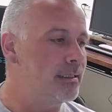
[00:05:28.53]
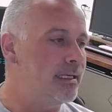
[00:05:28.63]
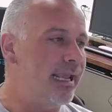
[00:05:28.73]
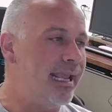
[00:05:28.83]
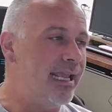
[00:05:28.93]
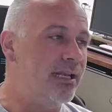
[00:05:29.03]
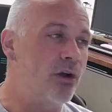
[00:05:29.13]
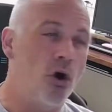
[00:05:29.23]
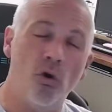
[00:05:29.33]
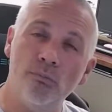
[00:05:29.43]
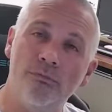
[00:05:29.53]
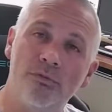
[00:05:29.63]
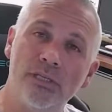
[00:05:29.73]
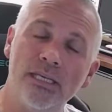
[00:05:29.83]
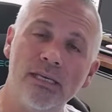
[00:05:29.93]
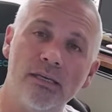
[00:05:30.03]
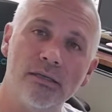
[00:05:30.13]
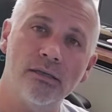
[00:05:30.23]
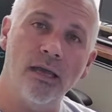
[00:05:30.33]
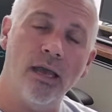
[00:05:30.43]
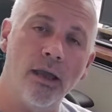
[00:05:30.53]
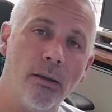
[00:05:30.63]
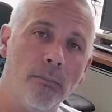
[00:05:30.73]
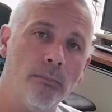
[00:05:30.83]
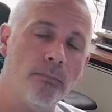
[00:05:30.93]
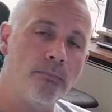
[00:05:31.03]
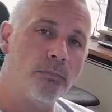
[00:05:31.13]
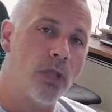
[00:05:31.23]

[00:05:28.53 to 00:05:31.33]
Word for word: And hopefully, um,